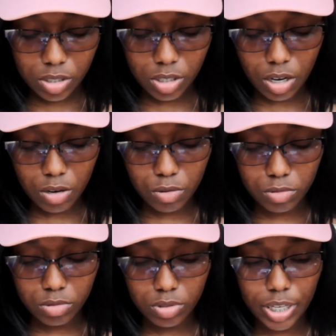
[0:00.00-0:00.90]
So
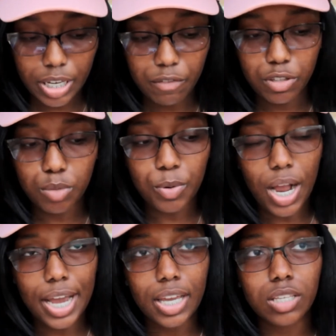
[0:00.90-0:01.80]
they give you the
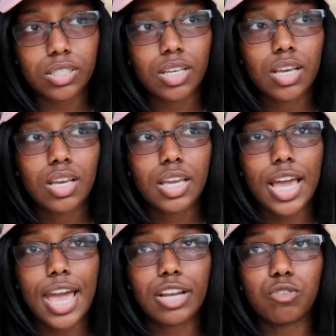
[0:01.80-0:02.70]
price,
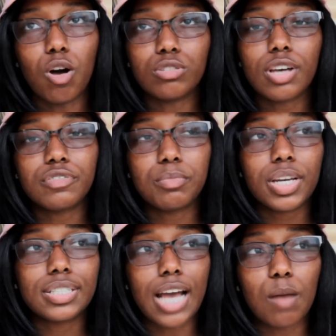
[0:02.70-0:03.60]
and you also have to
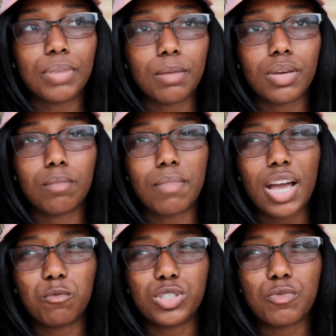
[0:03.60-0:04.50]
make a down payment.
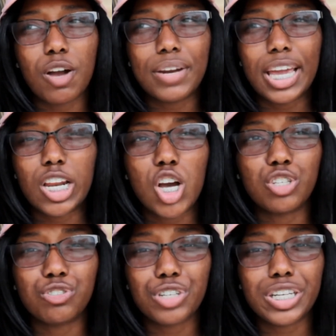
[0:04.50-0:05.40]
Mine was around
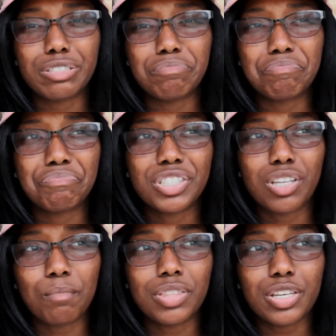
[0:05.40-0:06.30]
800
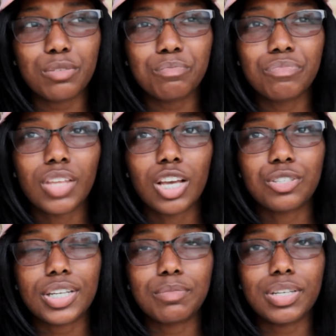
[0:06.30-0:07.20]
something.
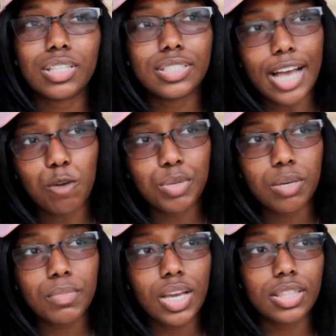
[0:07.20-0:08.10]
So I made the down
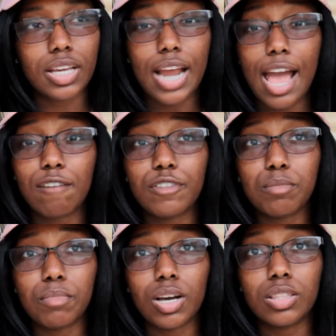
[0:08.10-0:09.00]
payment, and then
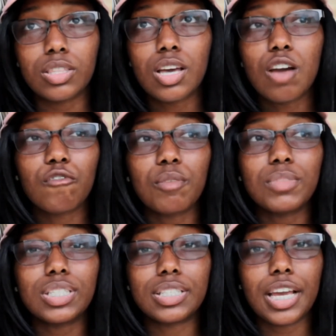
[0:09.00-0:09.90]
every month
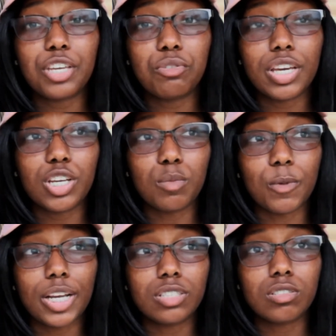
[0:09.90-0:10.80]
from the day you get your
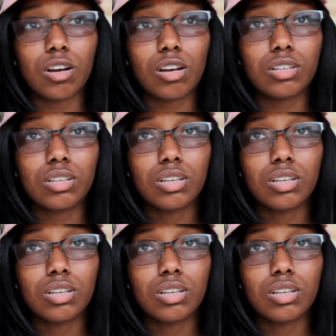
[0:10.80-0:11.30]
braces on,